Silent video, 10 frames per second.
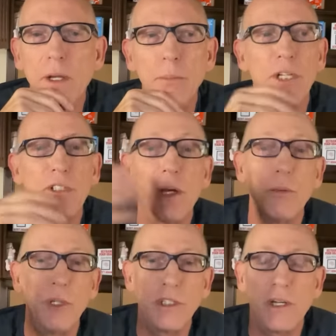because that would
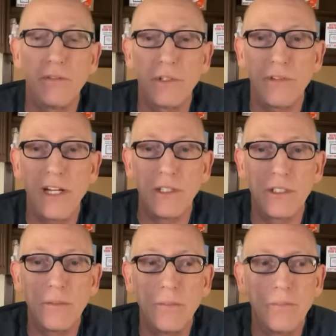be
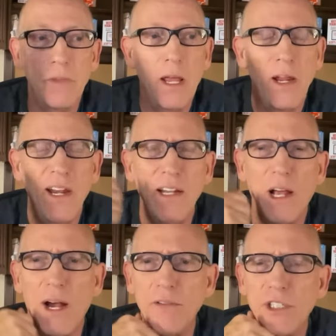self-defense.
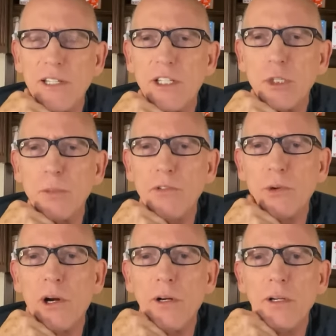Now, I've said this before.